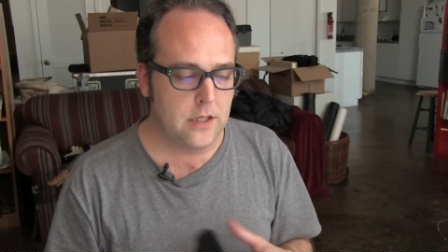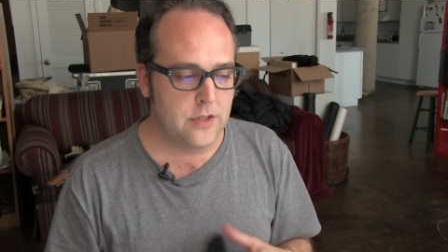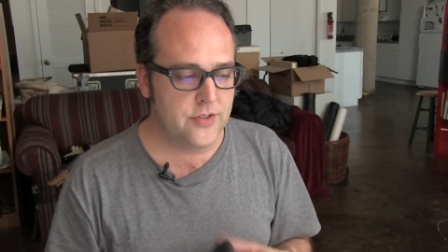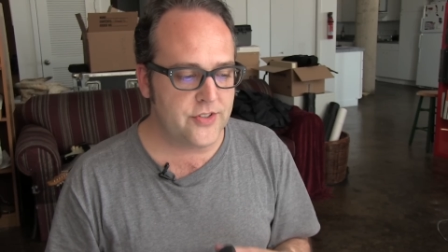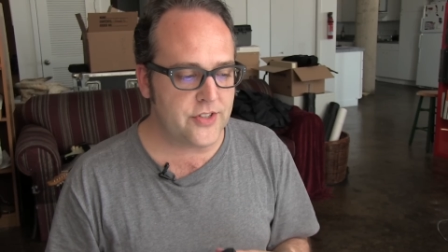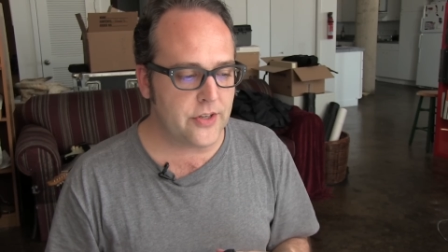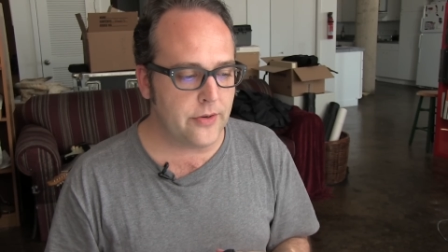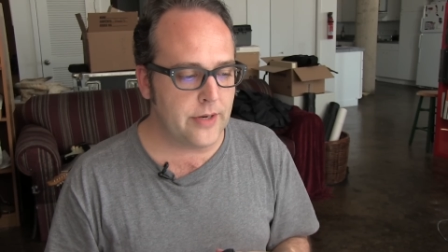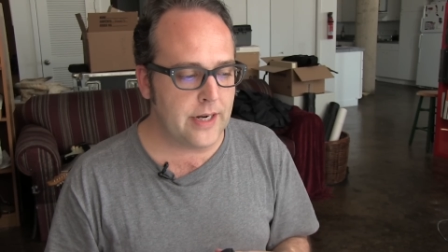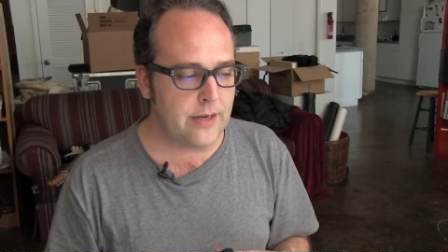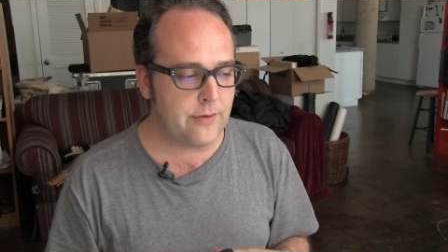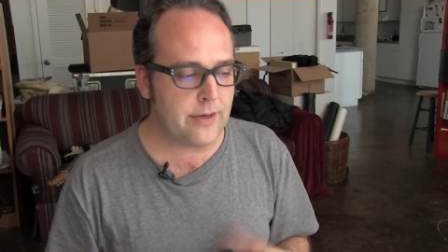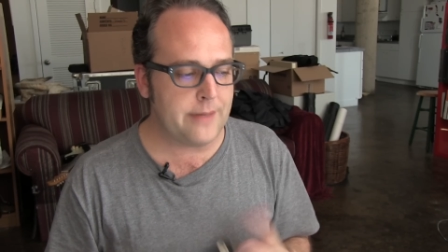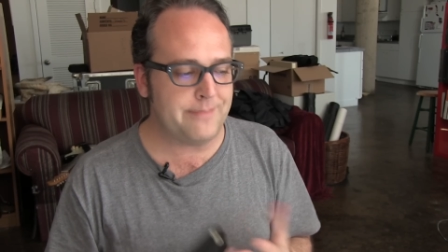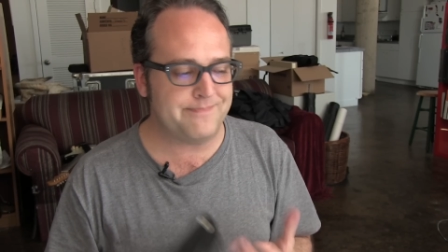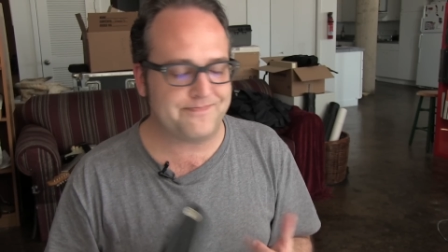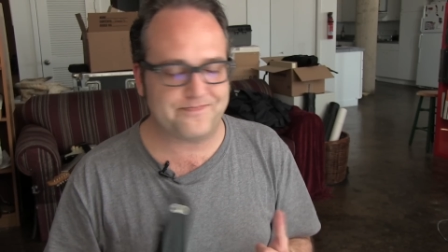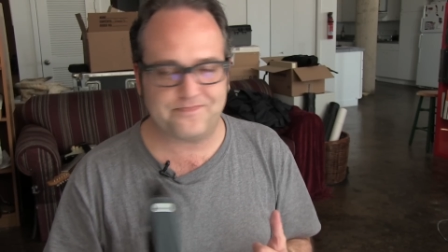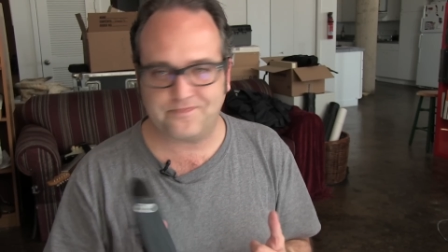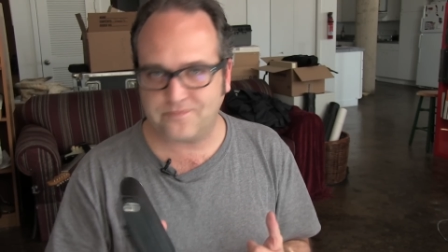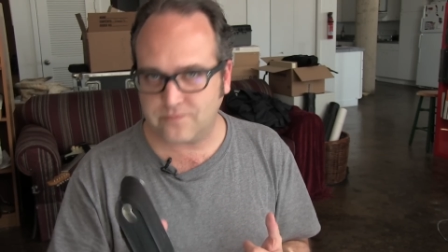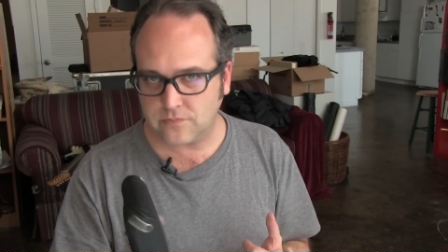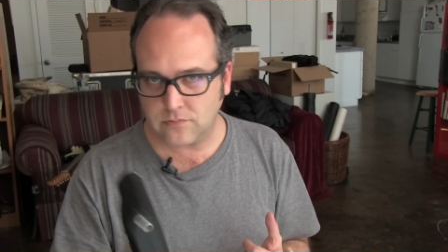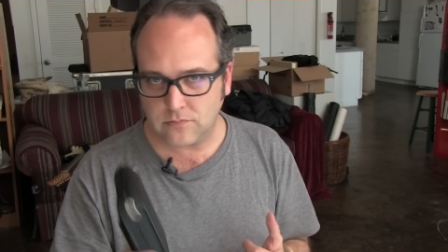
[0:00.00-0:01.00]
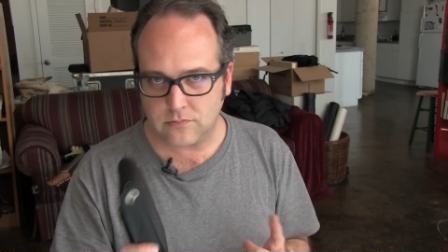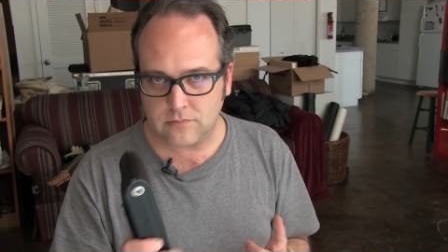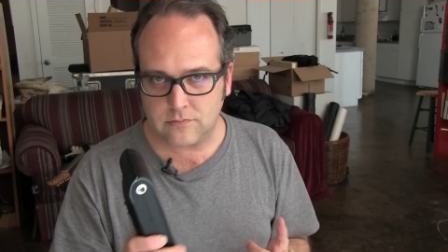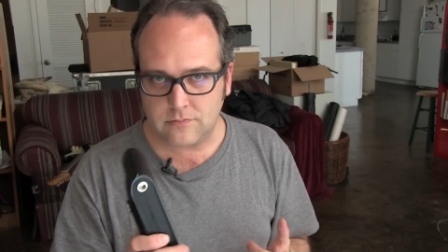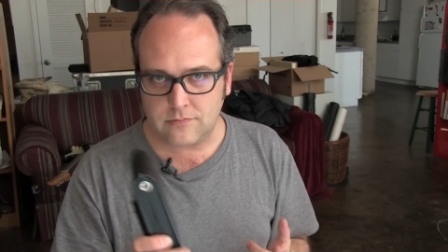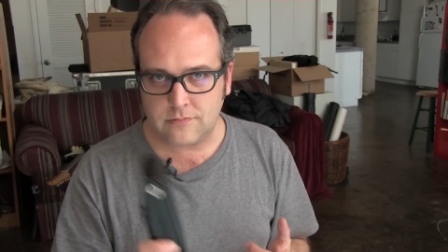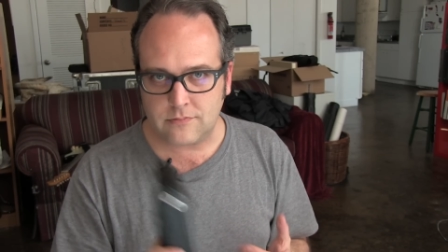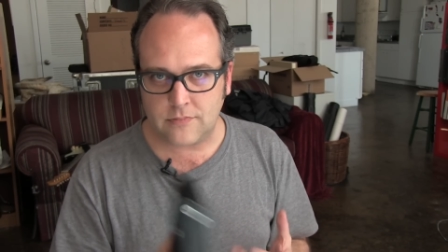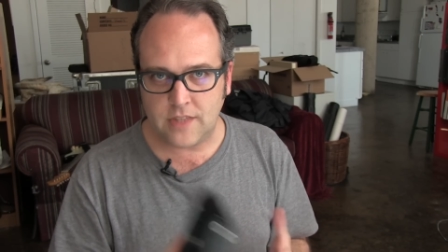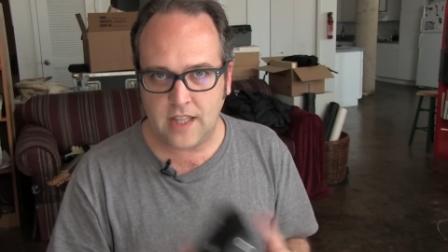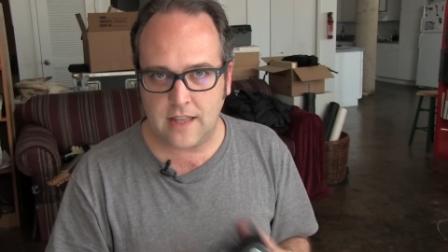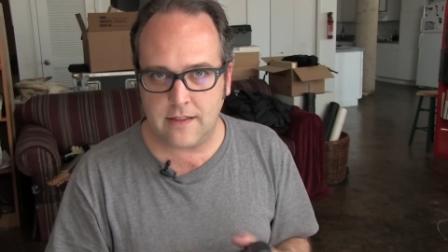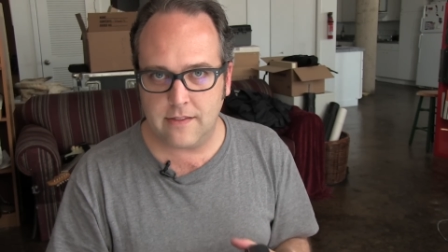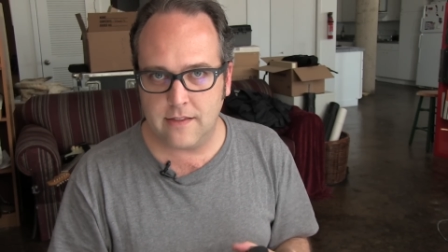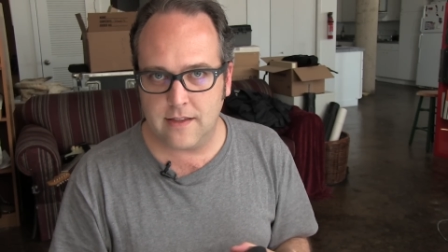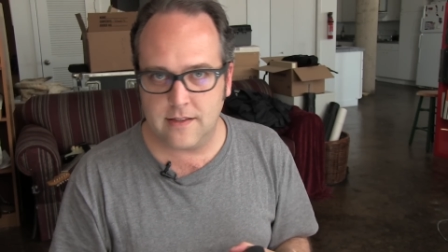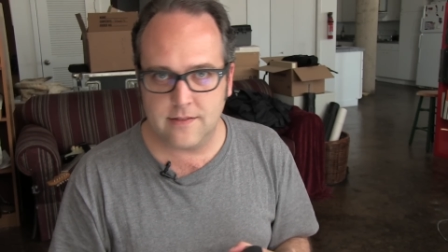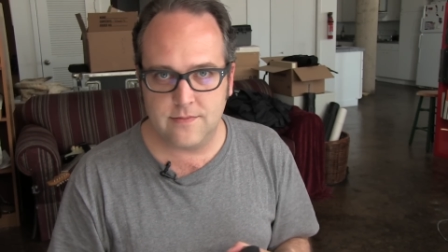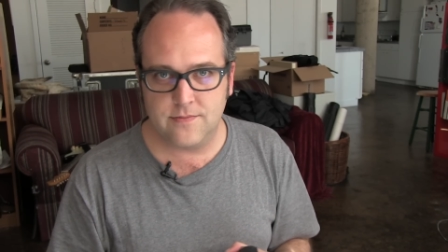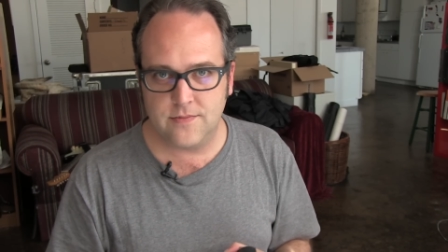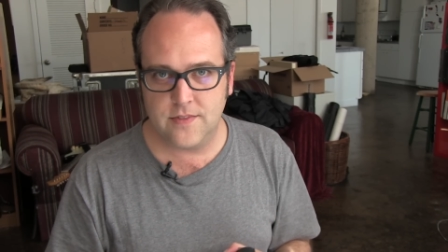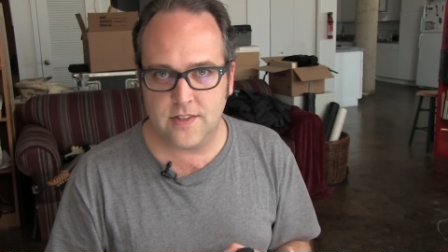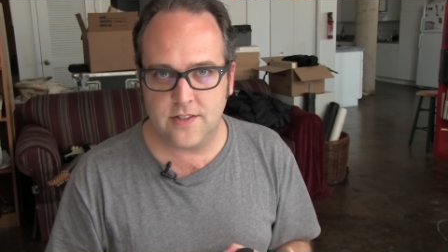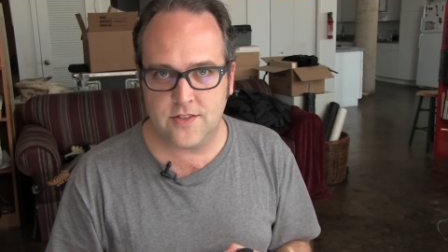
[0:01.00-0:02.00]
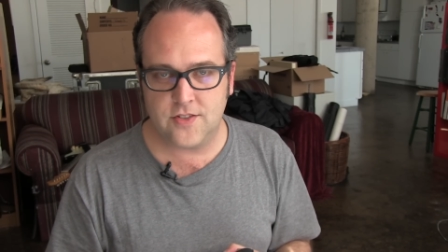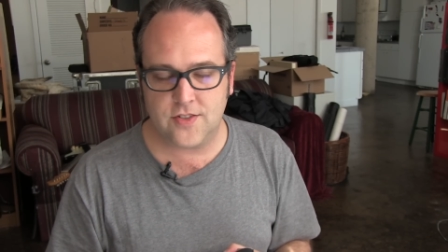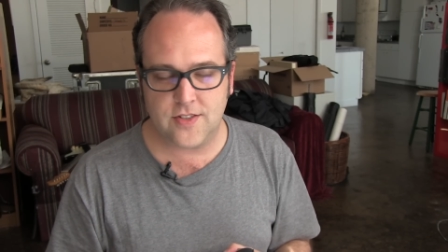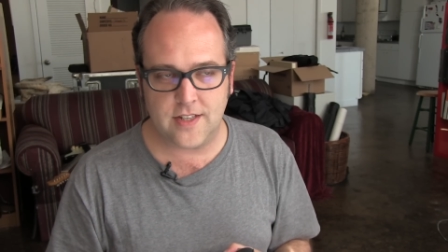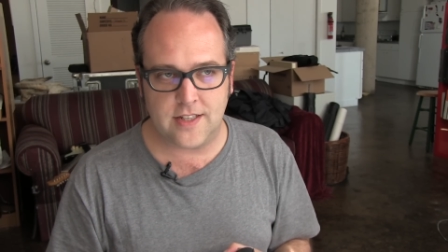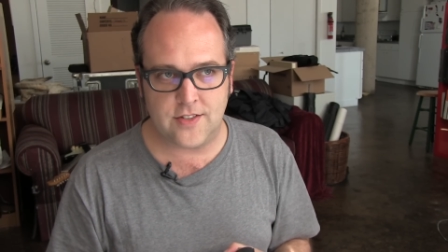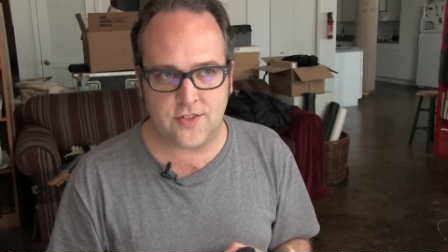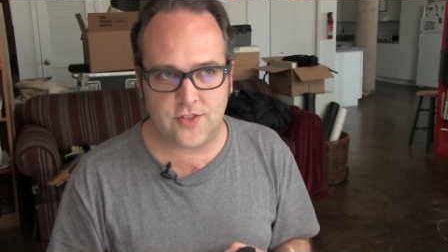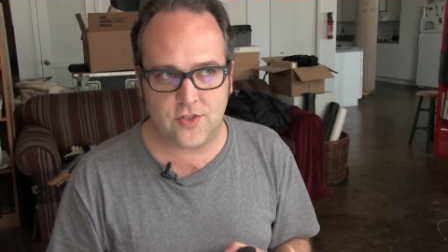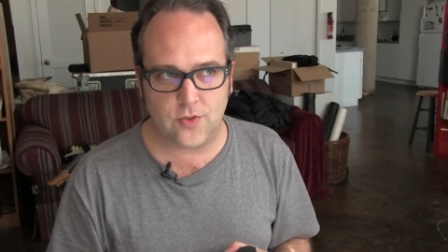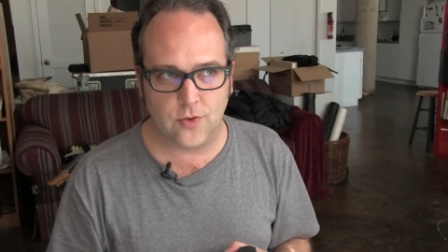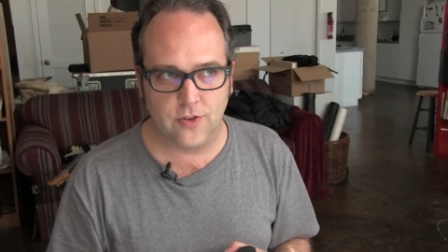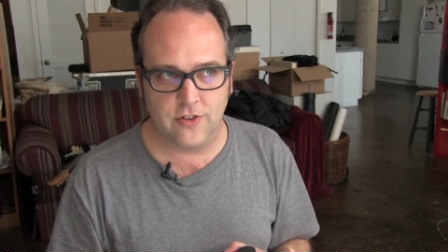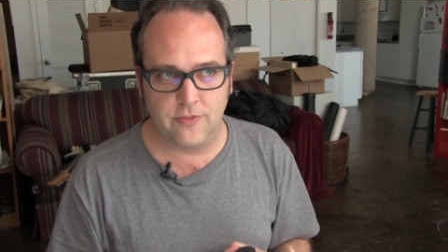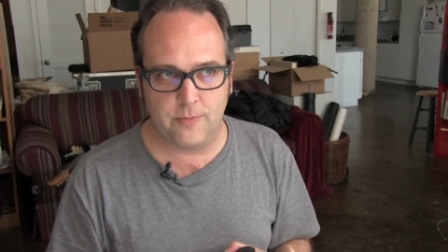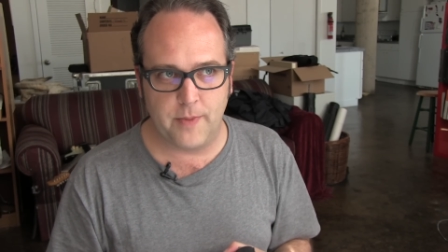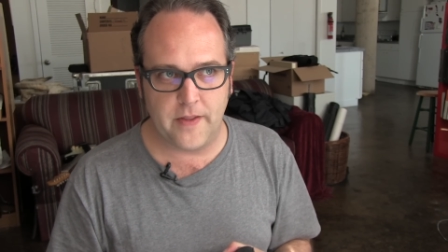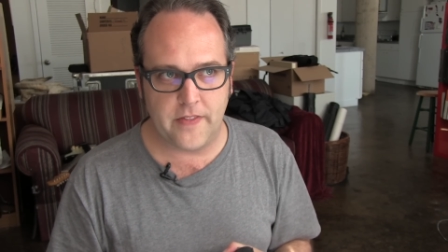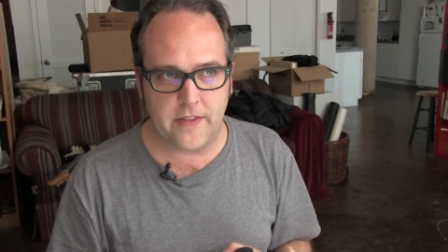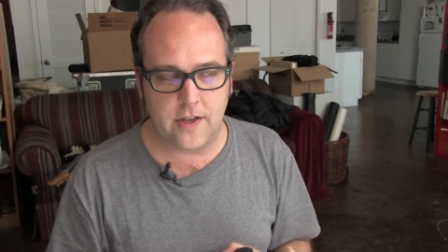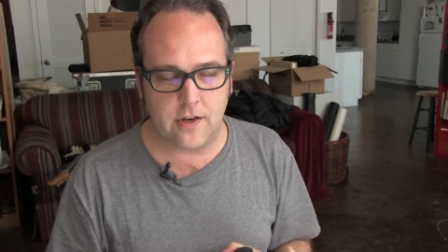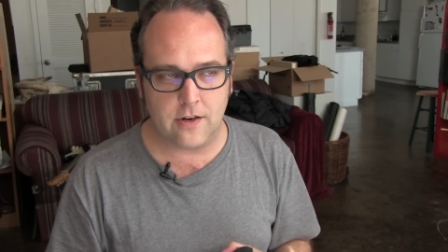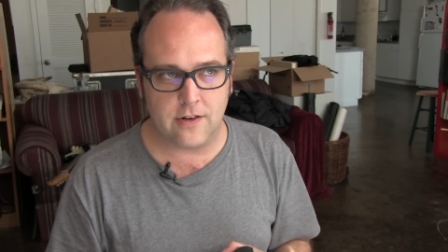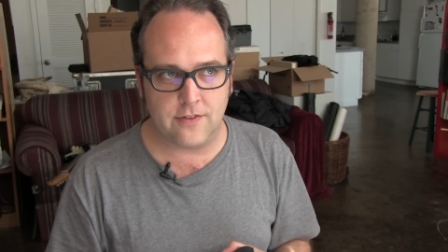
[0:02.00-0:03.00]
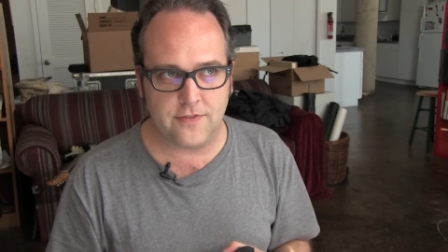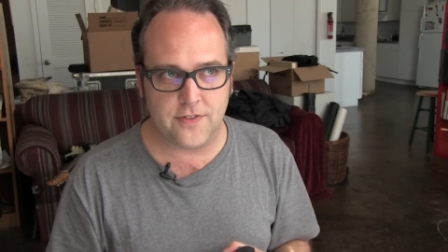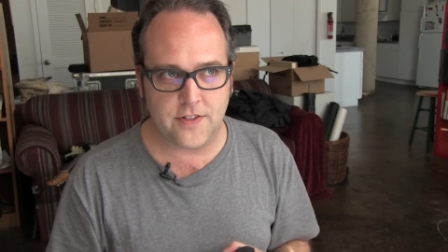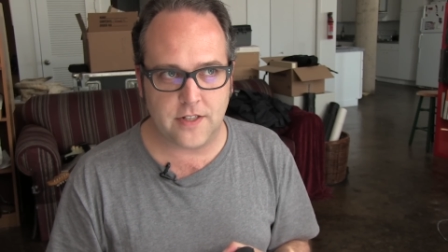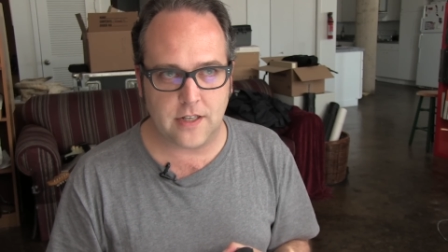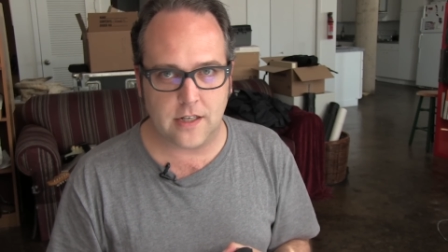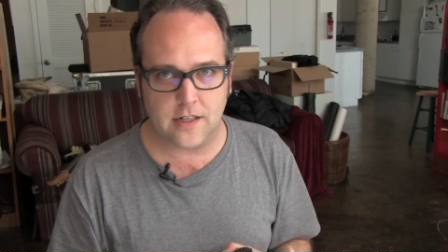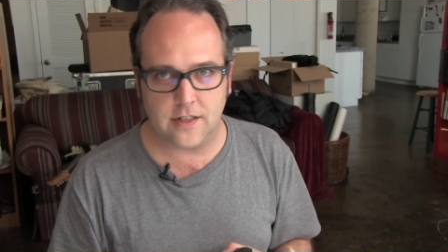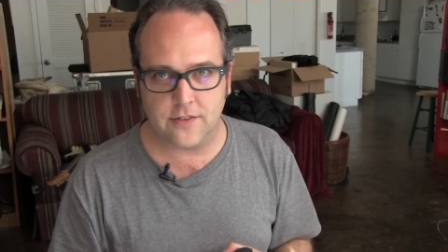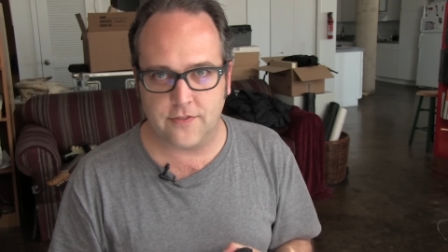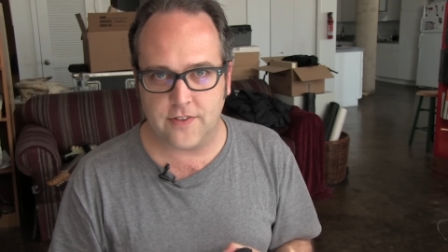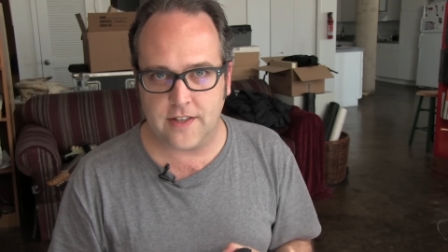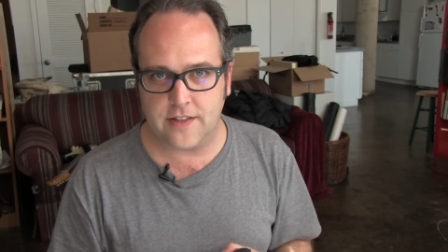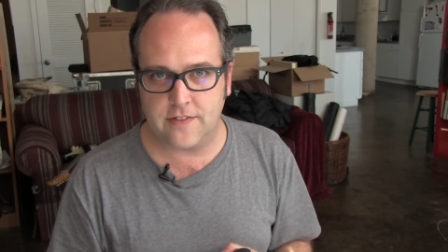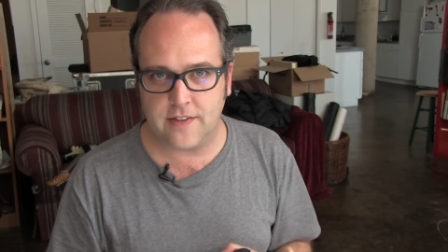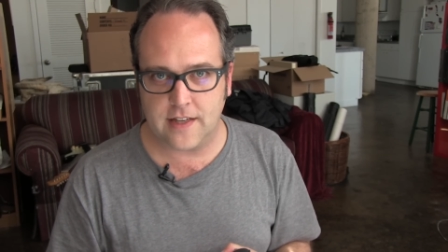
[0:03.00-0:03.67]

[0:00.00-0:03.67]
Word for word: So anyway, it's, it's sort of been the art of photography.